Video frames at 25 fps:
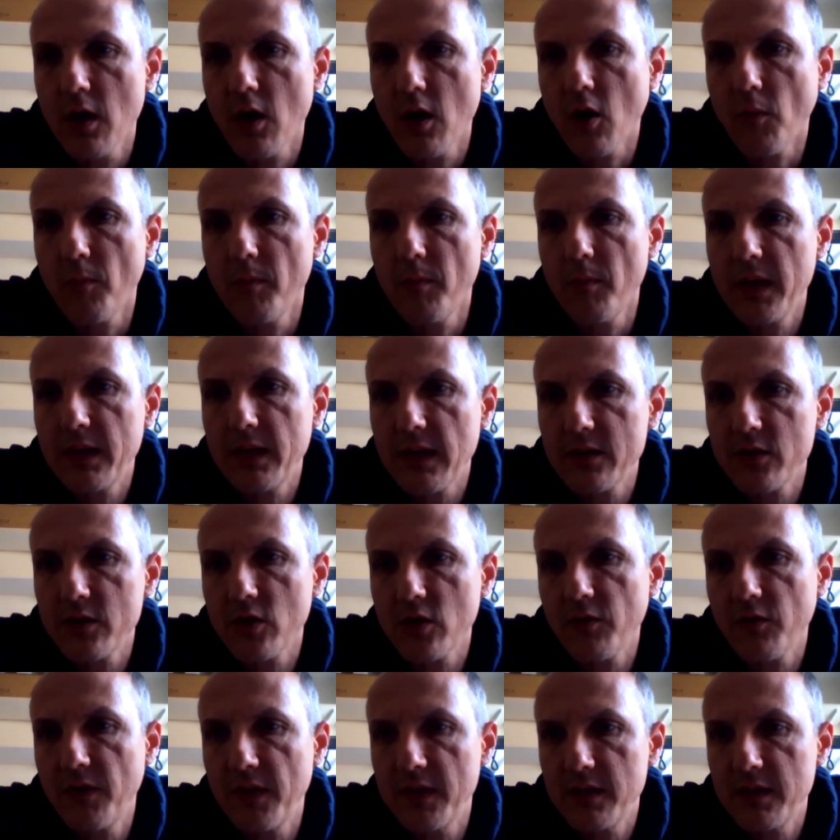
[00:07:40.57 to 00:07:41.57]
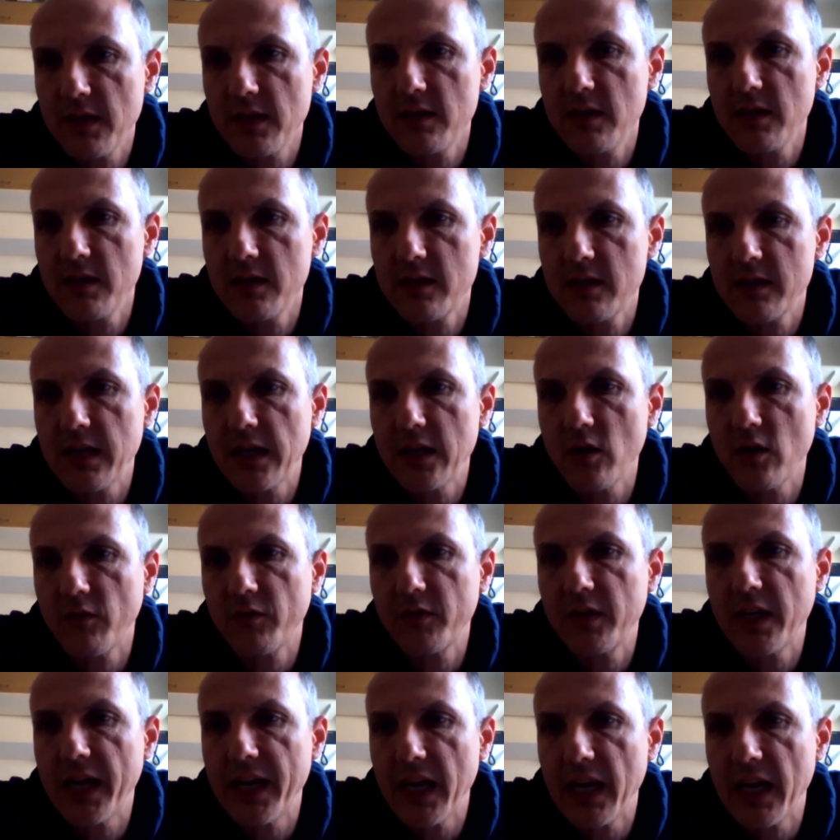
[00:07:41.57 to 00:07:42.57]
or metasurfaces instead
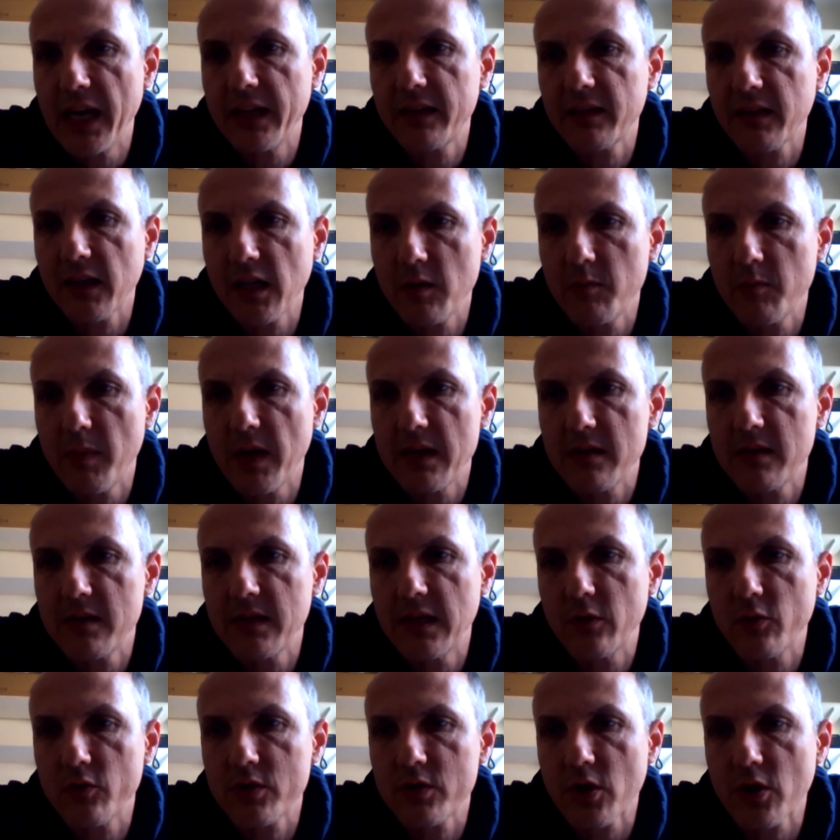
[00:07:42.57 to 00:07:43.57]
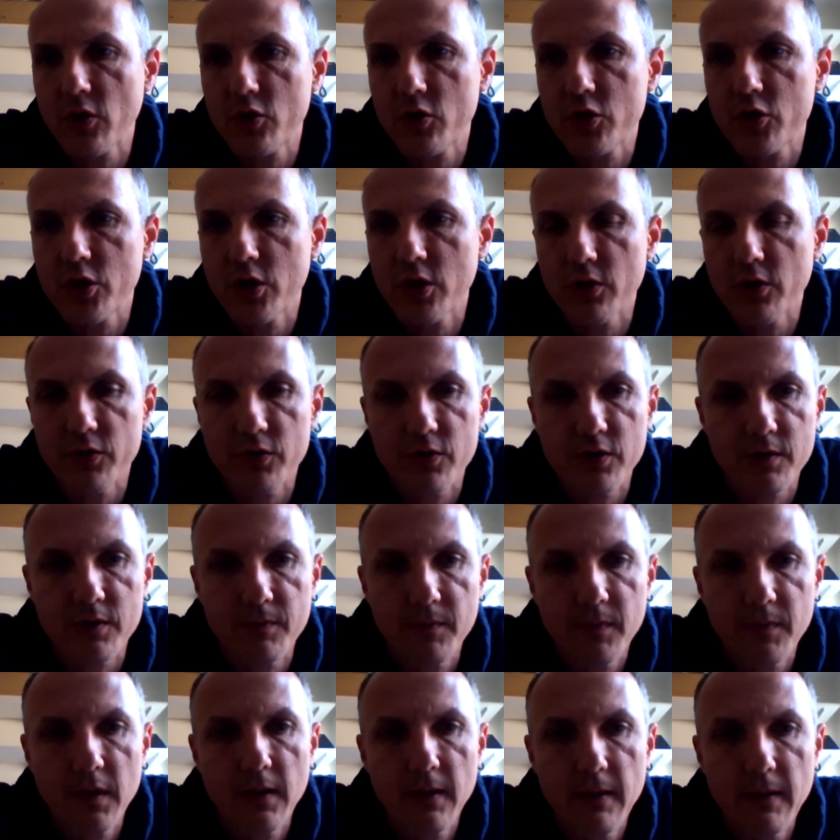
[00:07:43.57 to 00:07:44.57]
of dielectric based nanostructures?
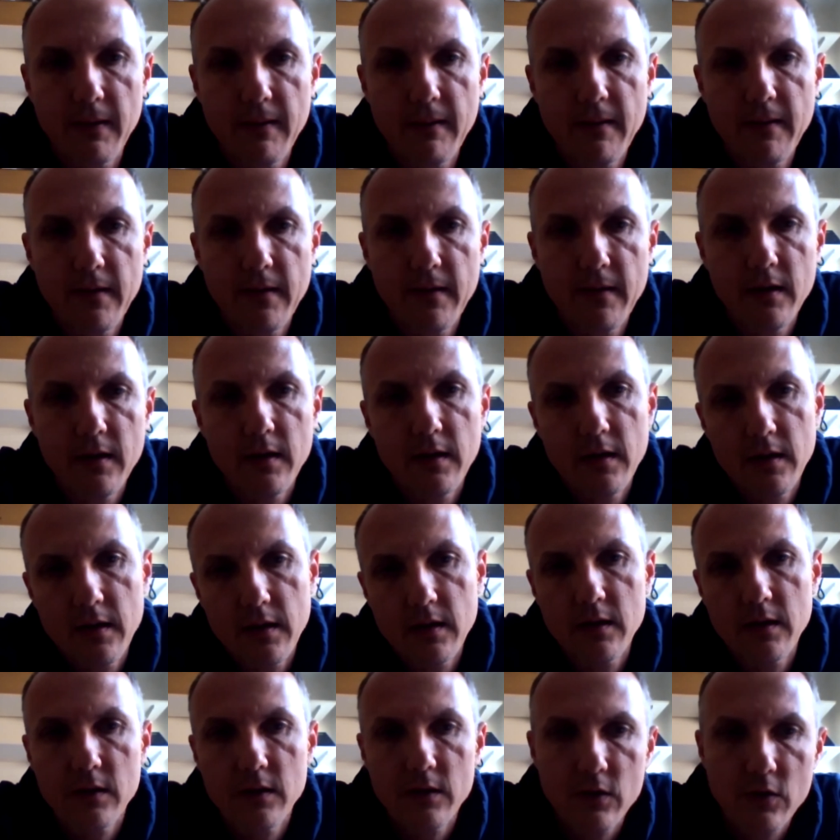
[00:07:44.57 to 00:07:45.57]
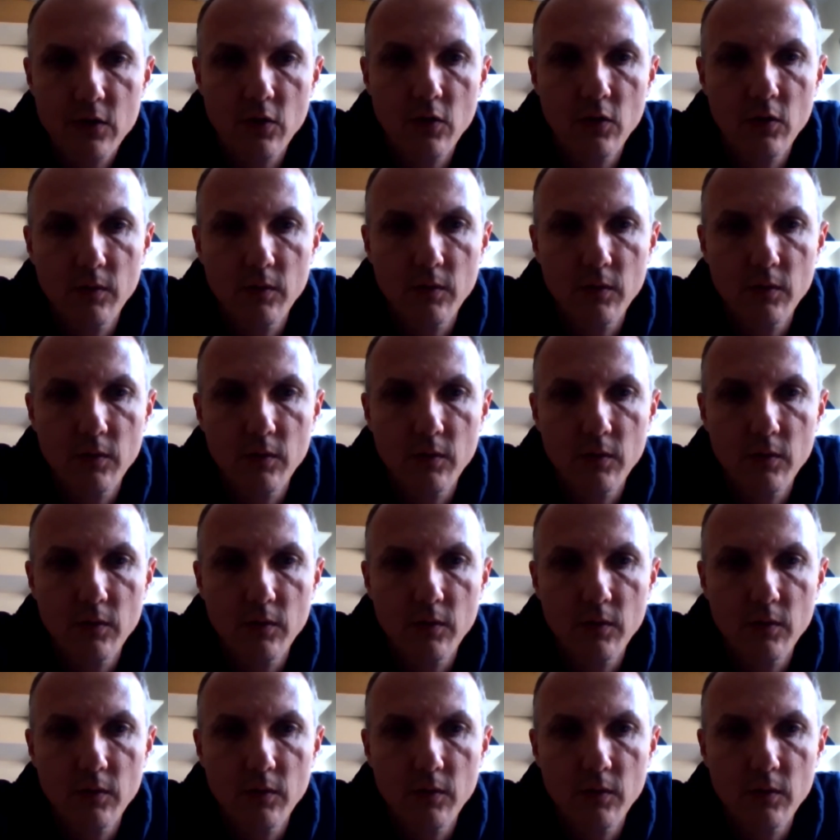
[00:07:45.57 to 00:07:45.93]
So